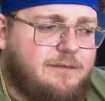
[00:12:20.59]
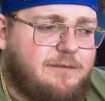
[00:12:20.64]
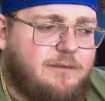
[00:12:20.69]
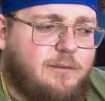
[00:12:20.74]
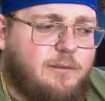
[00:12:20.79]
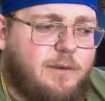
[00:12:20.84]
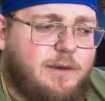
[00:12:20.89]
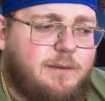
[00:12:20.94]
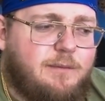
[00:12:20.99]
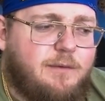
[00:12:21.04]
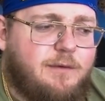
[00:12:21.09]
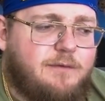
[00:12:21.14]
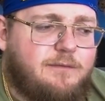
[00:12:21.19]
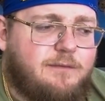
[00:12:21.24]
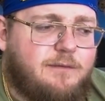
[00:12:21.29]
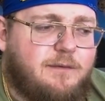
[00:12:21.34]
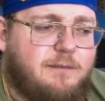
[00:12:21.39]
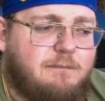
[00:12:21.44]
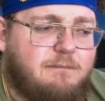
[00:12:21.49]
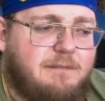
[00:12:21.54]
over
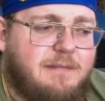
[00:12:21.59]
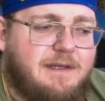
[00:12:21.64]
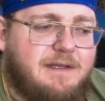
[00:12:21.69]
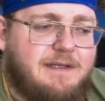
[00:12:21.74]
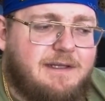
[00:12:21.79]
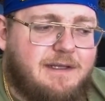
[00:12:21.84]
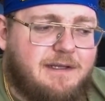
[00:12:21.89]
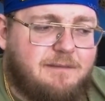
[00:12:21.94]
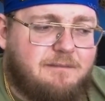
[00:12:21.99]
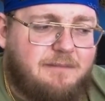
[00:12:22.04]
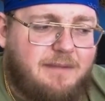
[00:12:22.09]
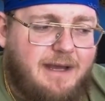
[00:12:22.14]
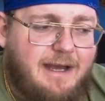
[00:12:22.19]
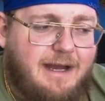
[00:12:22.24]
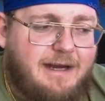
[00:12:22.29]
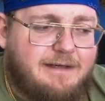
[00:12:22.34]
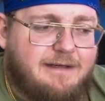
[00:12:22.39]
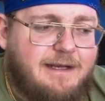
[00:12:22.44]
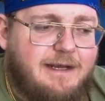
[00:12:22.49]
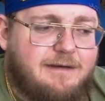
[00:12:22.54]
1.4 million
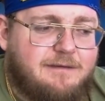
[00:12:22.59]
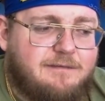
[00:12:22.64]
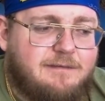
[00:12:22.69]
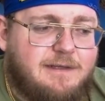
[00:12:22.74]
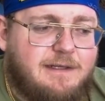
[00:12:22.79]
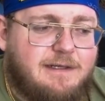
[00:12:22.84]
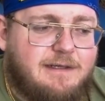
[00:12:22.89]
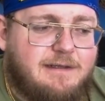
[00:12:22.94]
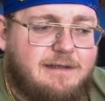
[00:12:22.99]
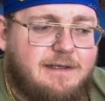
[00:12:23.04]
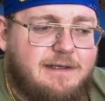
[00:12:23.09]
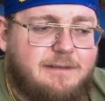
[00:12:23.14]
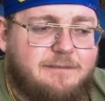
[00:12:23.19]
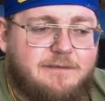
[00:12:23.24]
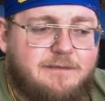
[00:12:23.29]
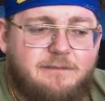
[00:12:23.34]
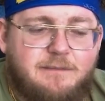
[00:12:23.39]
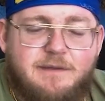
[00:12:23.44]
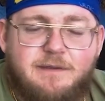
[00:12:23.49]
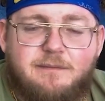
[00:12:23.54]
PACT Act-related
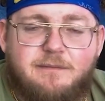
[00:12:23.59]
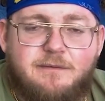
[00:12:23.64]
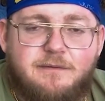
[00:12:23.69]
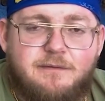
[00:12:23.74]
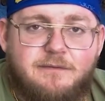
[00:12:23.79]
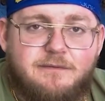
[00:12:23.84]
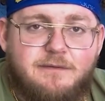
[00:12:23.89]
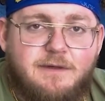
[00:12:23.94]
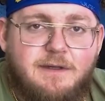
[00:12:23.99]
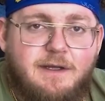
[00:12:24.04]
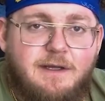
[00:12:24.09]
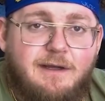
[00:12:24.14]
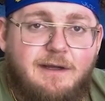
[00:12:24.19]
claims have been approved.